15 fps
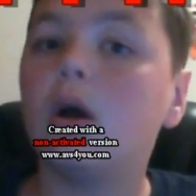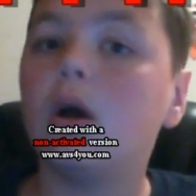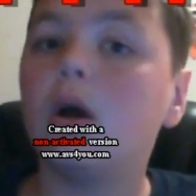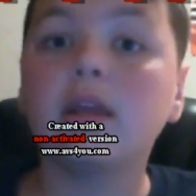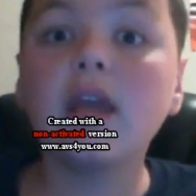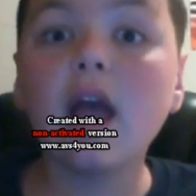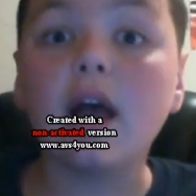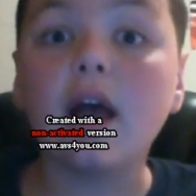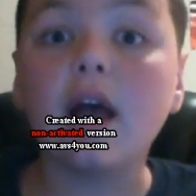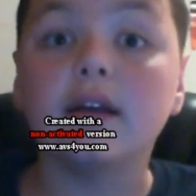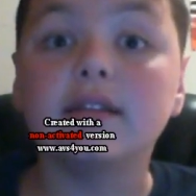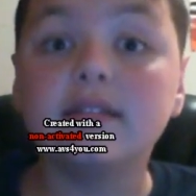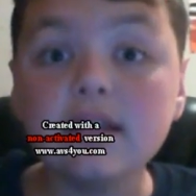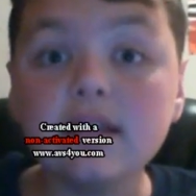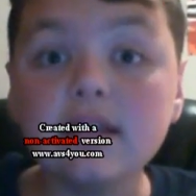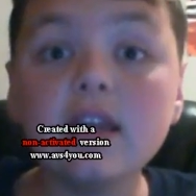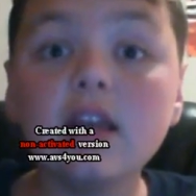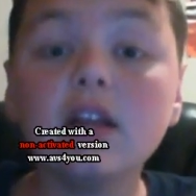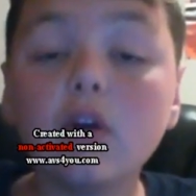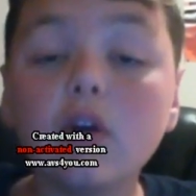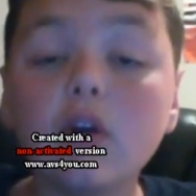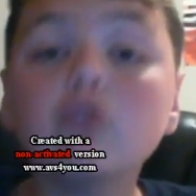Yeah, see?
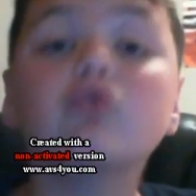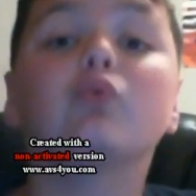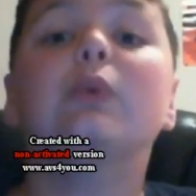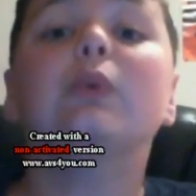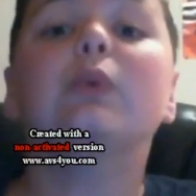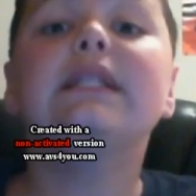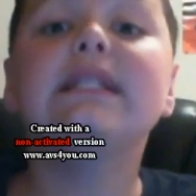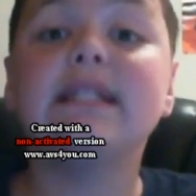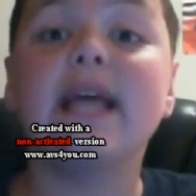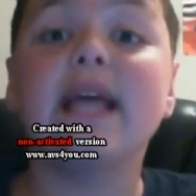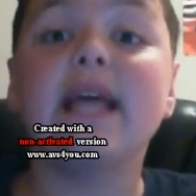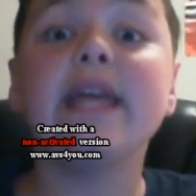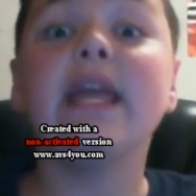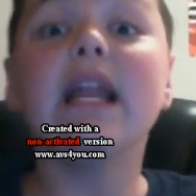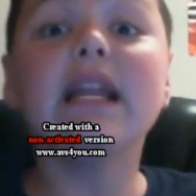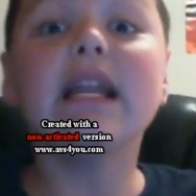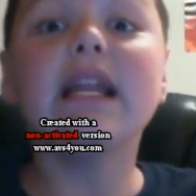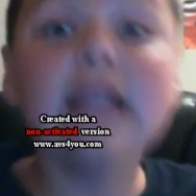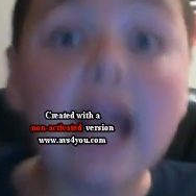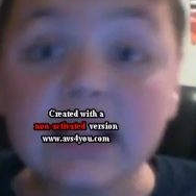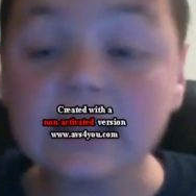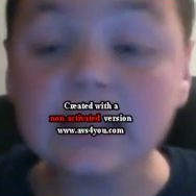Those words say
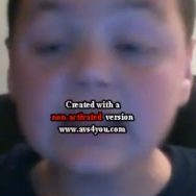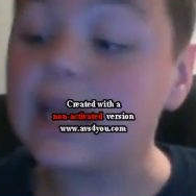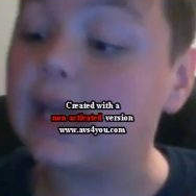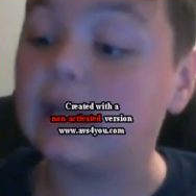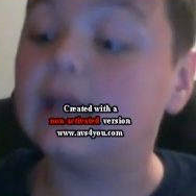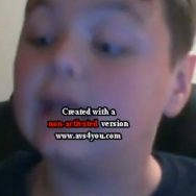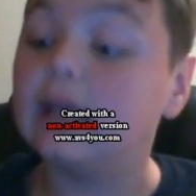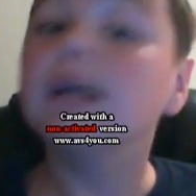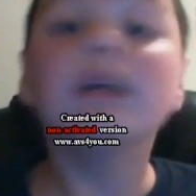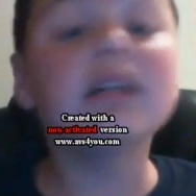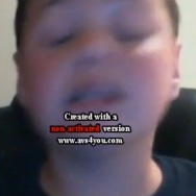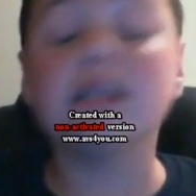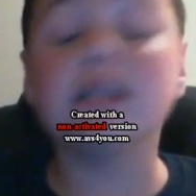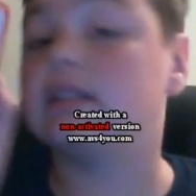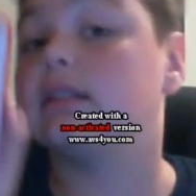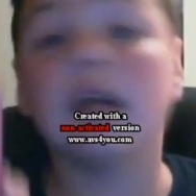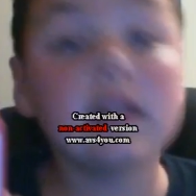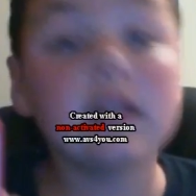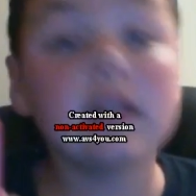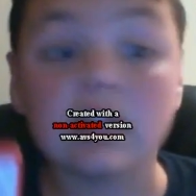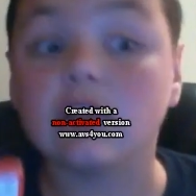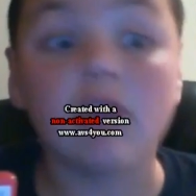nothing. There's
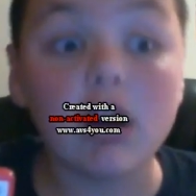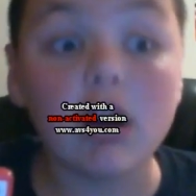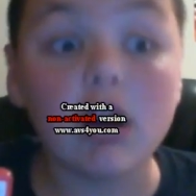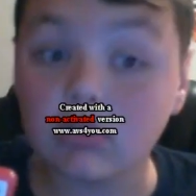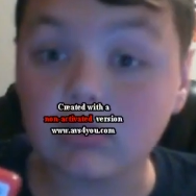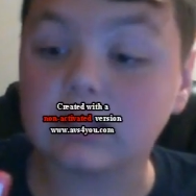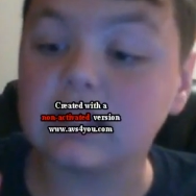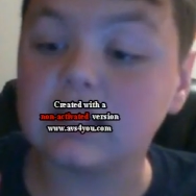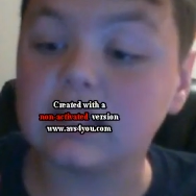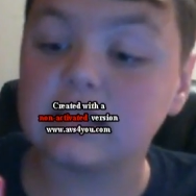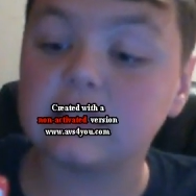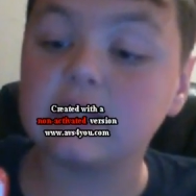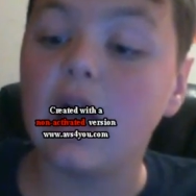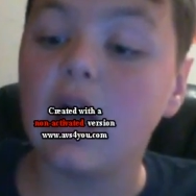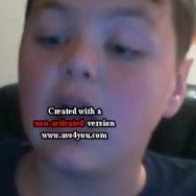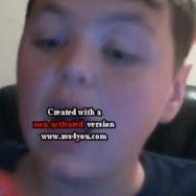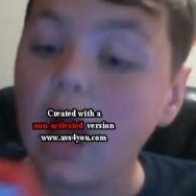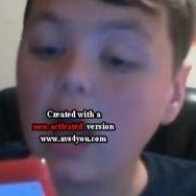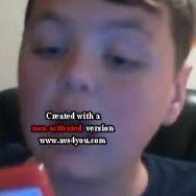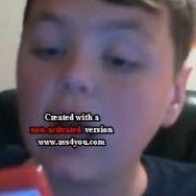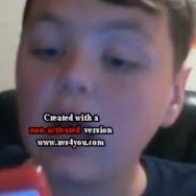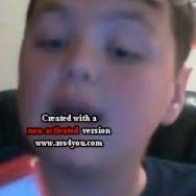nothing wrong with this.
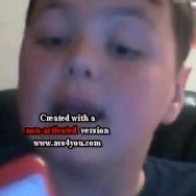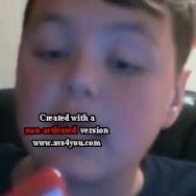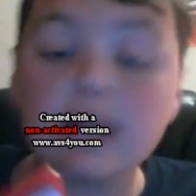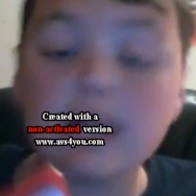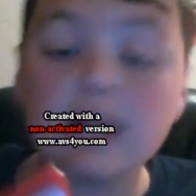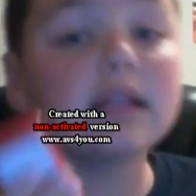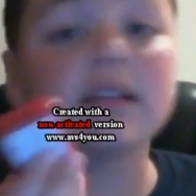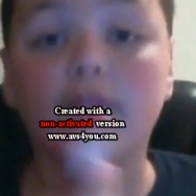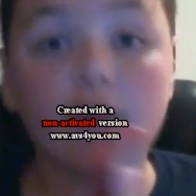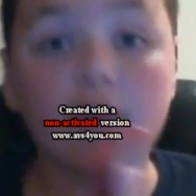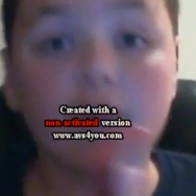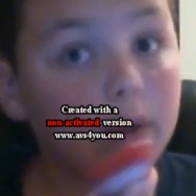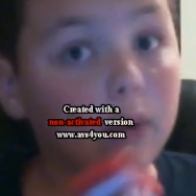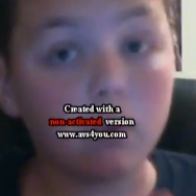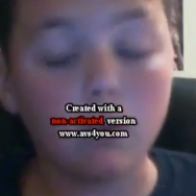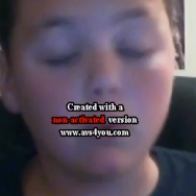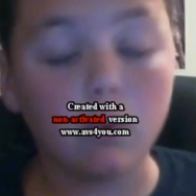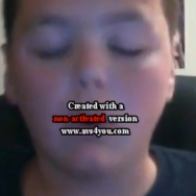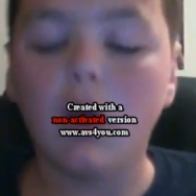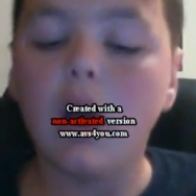It is very cool.